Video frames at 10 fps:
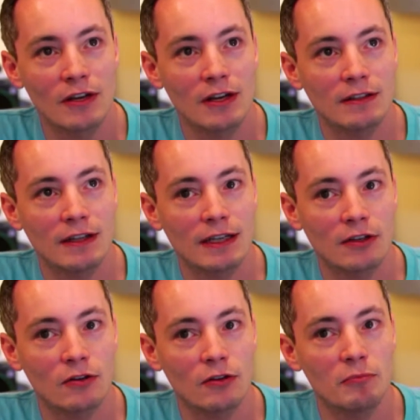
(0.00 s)
like it
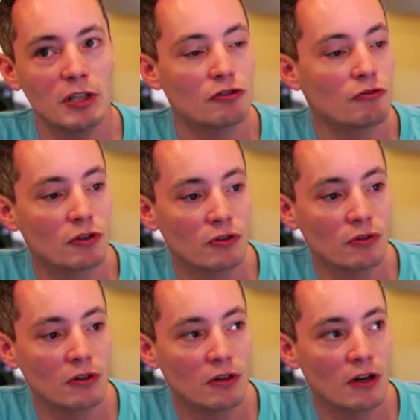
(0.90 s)
could be
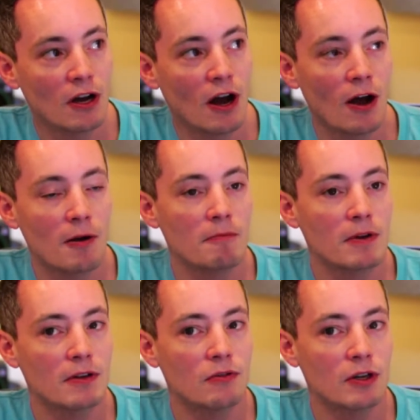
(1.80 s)
true.
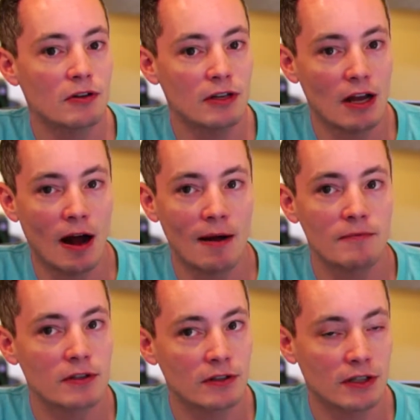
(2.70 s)
You can
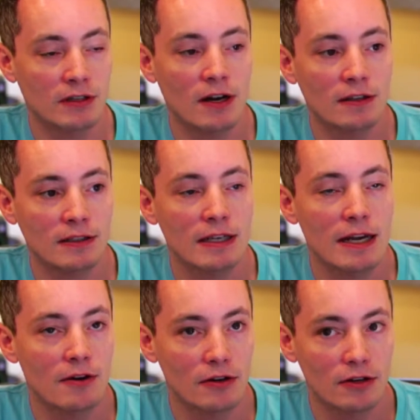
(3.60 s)
obviously concoct a
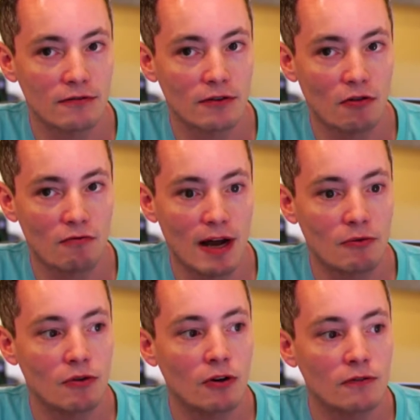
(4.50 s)
narrative
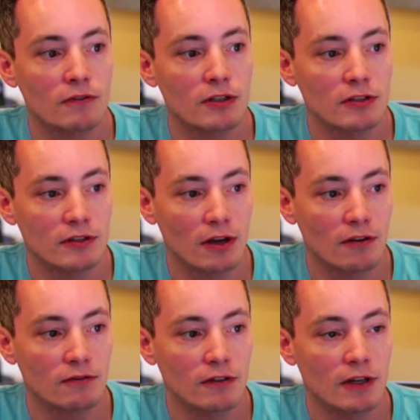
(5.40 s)
around all of this
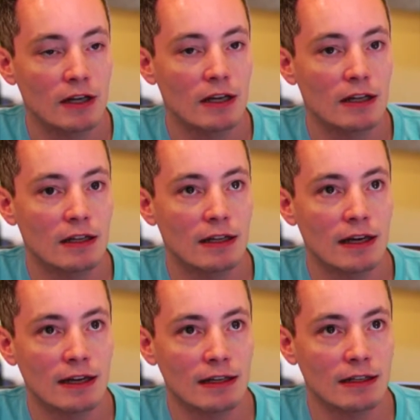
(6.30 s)
stuff
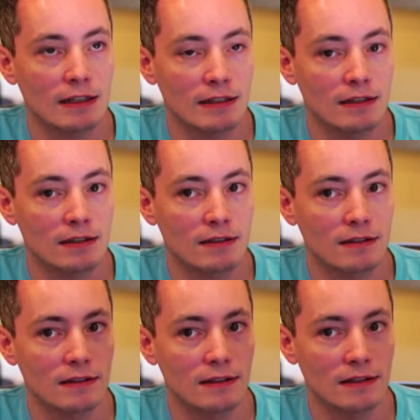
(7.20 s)
that is,
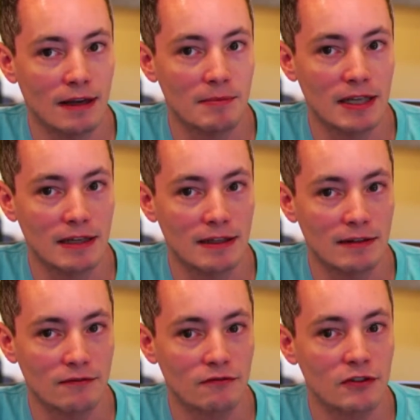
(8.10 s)
I mean,
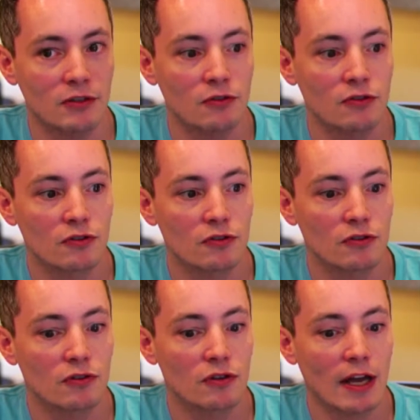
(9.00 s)
that feels
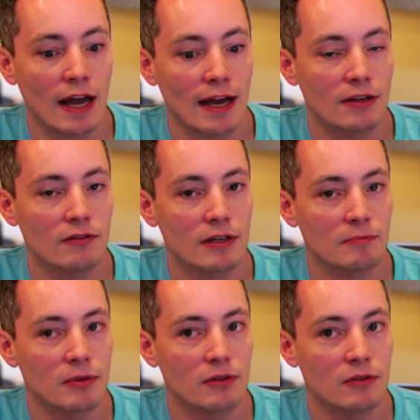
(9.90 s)
accurate,
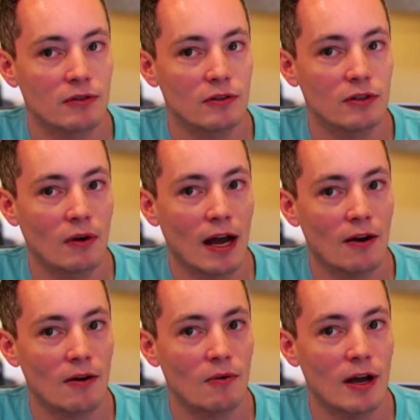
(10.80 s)
but
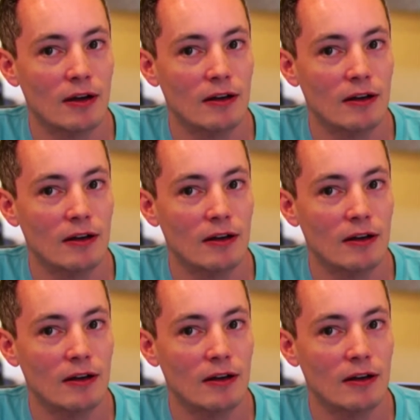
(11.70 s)
it